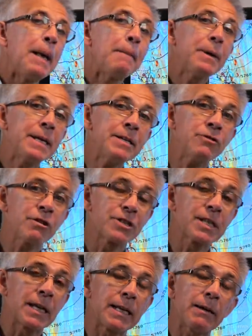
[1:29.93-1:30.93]
But
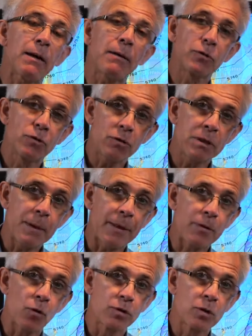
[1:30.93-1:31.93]
interestingly, we talked about
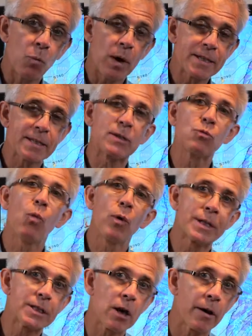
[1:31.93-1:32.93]
the autumn westerlies, what
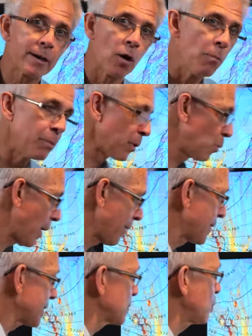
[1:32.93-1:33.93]
is going on with the weather
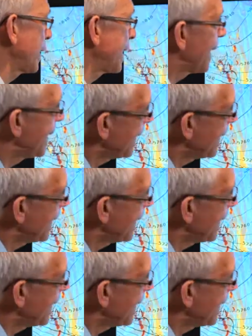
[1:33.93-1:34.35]
this week.